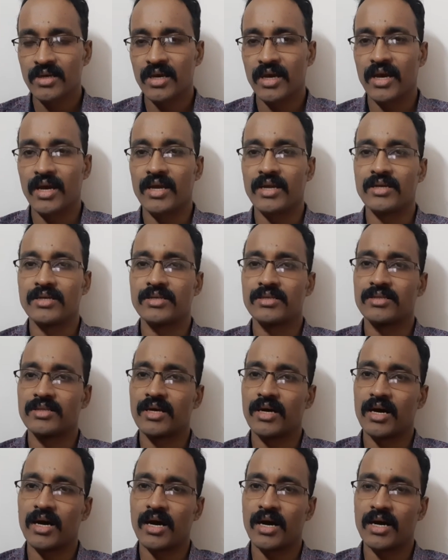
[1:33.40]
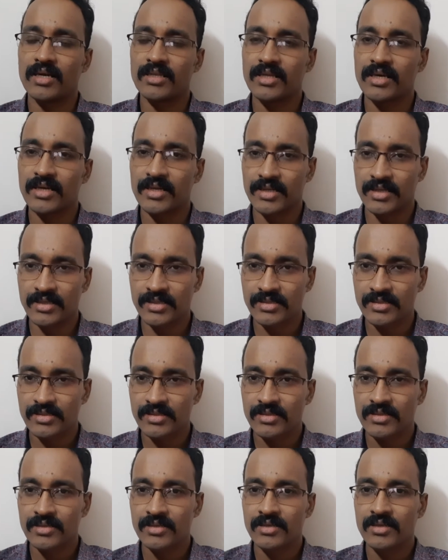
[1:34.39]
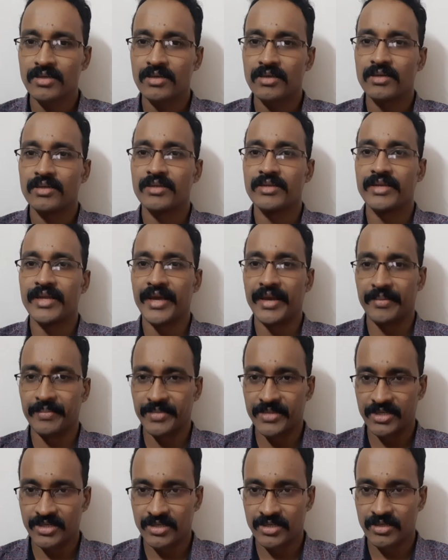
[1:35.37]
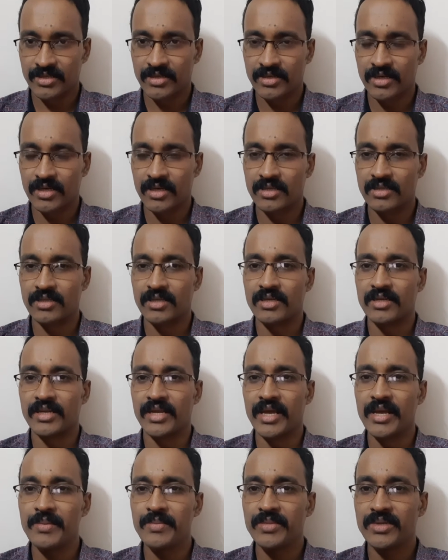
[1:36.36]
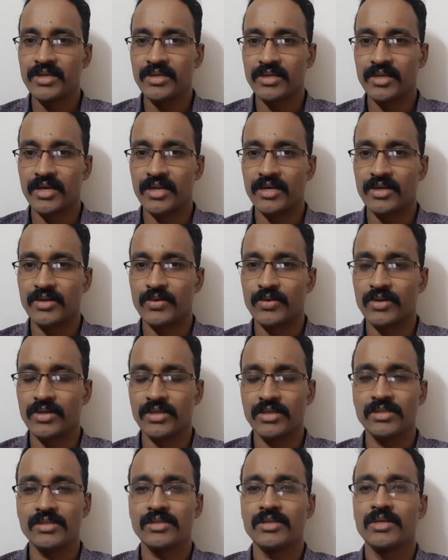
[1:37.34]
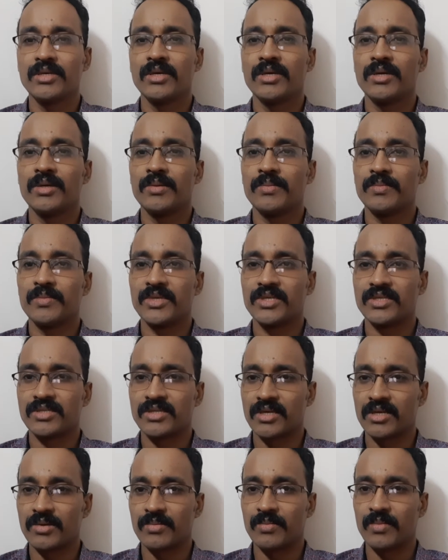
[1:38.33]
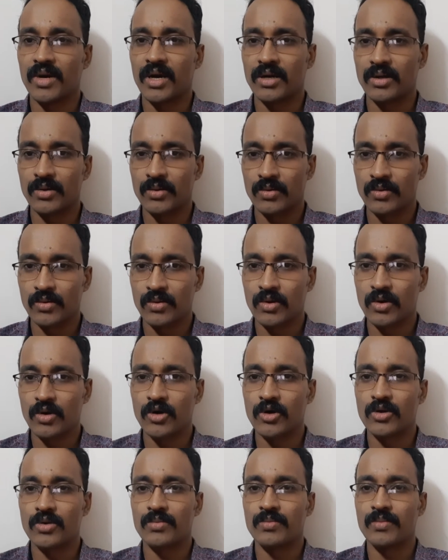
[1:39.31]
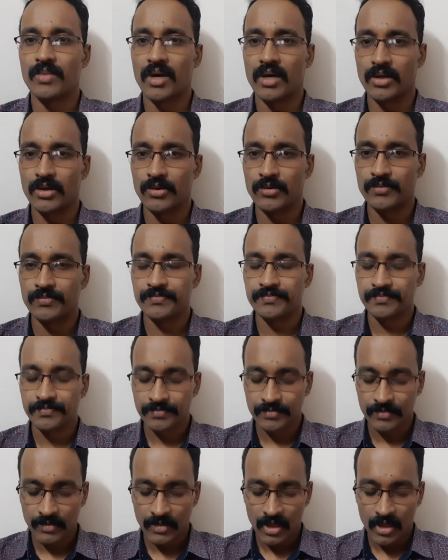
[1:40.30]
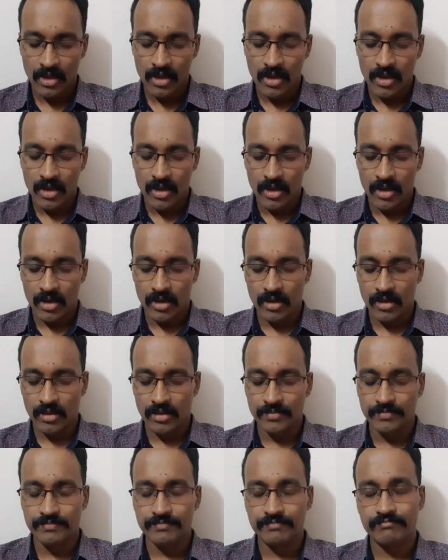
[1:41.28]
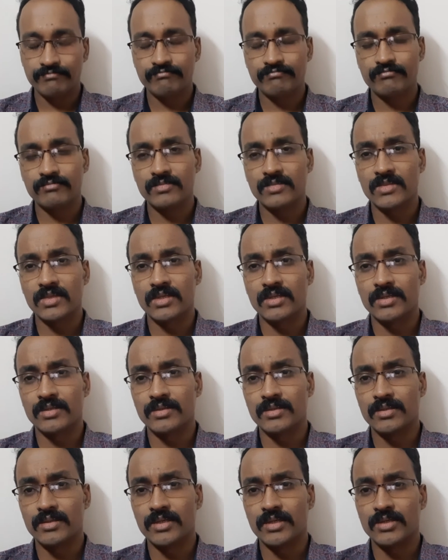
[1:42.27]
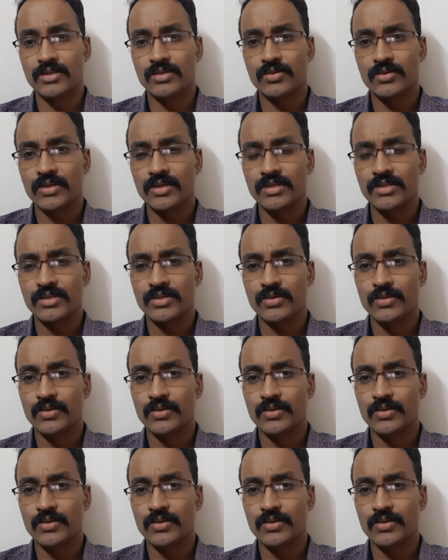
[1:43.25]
and the other is named, and the named narrator is Mr. Marlowe or Marlowe. Uh, Dear students,